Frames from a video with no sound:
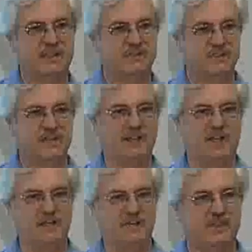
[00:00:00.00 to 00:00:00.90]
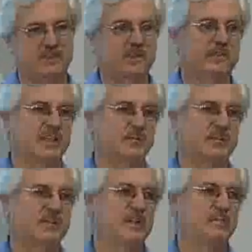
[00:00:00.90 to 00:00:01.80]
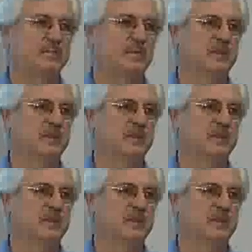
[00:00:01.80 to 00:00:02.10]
and they have to sign off that it's okay with them.